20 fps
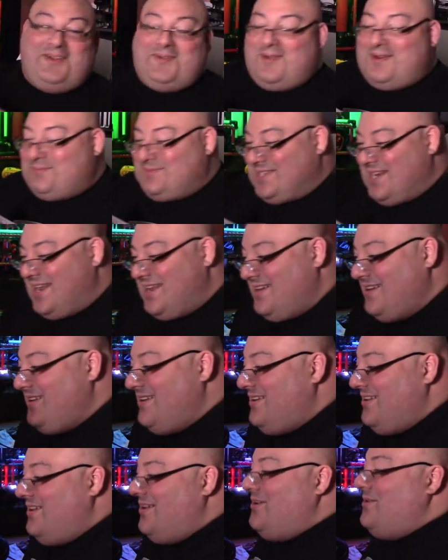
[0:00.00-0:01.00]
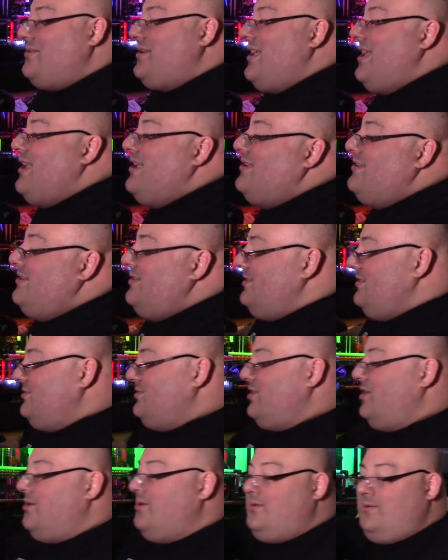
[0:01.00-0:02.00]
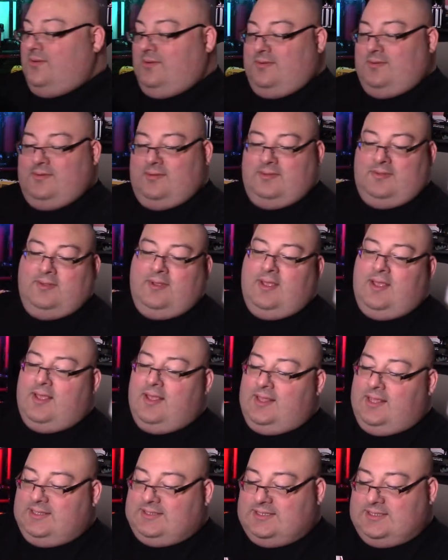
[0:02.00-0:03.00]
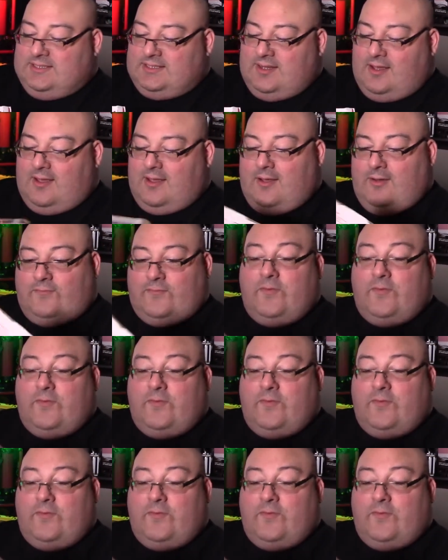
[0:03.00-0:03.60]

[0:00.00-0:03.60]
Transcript: You know what I'm saying? Okay, so this is uh,